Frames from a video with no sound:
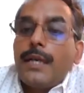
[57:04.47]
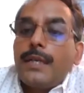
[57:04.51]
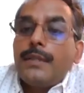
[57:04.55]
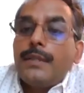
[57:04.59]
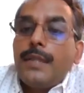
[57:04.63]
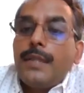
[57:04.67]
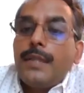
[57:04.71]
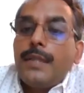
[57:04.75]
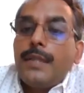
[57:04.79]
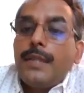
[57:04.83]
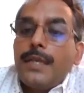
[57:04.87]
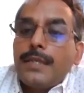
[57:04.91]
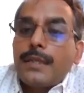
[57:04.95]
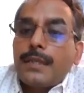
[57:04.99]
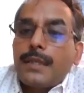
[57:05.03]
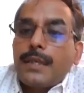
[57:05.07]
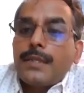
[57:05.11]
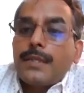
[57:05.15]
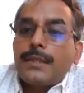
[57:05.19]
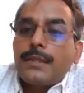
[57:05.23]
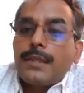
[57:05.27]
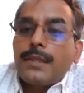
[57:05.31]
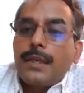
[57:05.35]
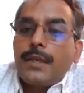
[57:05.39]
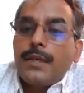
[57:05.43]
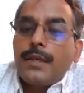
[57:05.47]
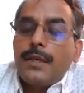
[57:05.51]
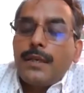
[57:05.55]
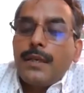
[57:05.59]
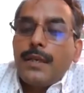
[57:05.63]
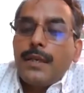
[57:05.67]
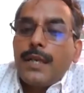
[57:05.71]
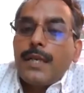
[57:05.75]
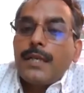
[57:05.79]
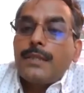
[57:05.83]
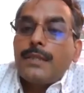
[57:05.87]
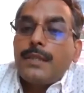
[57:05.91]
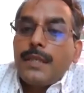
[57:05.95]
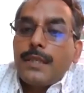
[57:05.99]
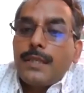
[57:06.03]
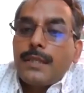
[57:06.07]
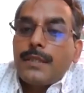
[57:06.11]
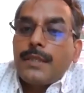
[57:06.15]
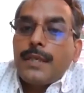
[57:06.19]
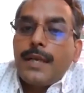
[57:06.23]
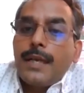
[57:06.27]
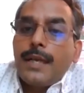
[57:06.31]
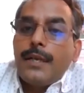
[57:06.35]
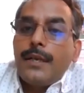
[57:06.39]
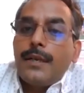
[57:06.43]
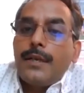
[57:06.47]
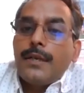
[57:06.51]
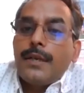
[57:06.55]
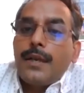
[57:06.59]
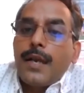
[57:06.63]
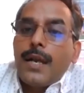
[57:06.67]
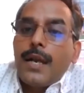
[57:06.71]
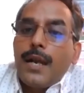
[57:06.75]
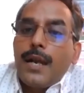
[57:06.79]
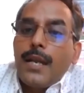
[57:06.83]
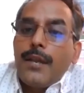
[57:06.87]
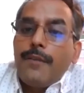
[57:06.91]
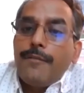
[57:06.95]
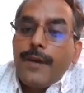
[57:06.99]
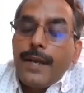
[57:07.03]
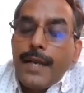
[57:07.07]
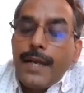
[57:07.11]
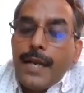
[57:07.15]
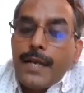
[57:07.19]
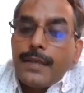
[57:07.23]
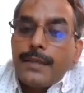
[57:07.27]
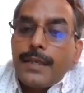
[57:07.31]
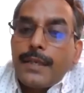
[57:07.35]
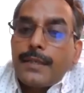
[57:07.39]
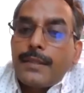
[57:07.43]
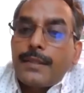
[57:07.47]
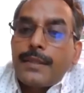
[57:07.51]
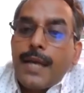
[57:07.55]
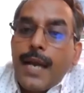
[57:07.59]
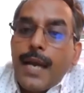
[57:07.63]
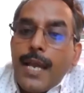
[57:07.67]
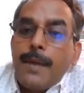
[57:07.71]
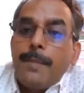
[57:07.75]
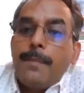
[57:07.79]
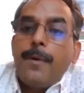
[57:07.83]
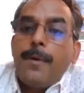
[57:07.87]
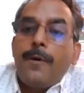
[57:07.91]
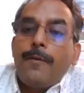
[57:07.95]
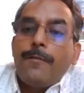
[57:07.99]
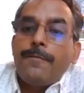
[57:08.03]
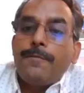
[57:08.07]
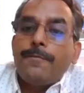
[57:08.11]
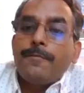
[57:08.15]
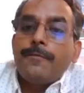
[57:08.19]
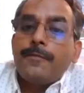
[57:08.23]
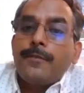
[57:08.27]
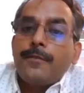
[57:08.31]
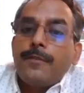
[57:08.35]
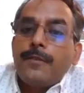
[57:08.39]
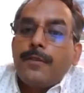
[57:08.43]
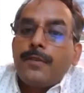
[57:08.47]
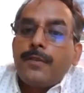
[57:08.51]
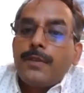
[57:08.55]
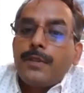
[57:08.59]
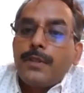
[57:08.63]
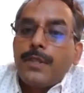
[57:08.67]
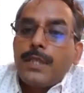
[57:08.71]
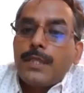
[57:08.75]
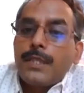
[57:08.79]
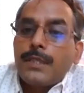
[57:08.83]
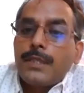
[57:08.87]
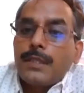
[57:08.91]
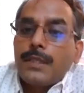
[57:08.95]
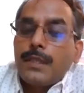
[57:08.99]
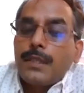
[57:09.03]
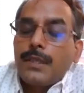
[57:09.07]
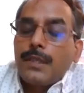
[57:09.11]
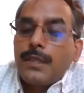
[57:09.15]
This concern existed even at the time of this